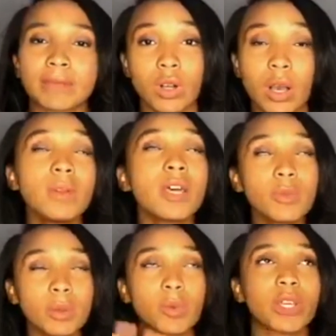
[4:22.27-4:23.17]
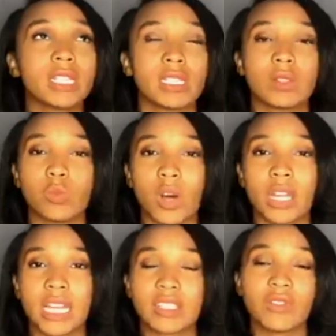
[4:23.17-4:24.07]
Another big point in season 1
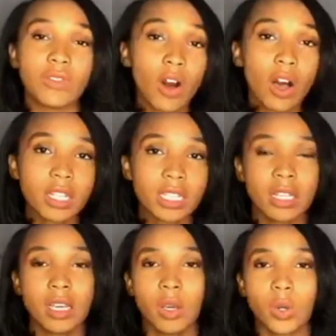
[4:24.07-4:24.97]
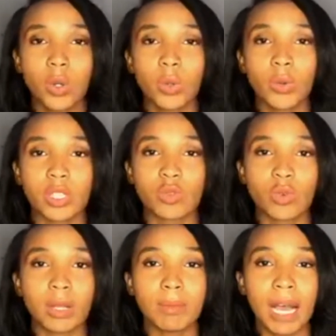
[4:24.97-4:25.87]
is Vought, who is
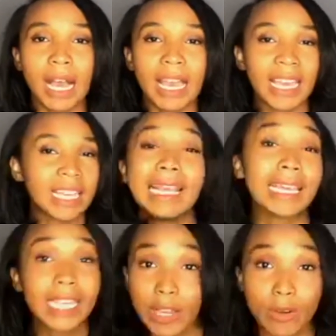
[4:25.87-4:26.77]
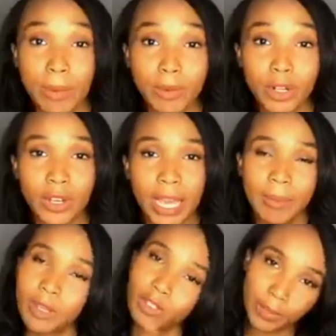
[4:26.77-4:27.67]
run by, I can't remember her name,
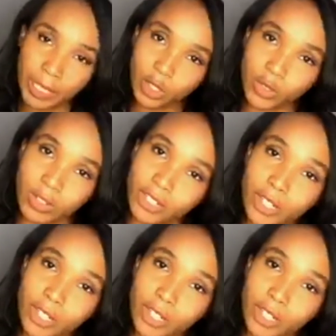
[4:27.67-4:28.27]
here's a picture of her.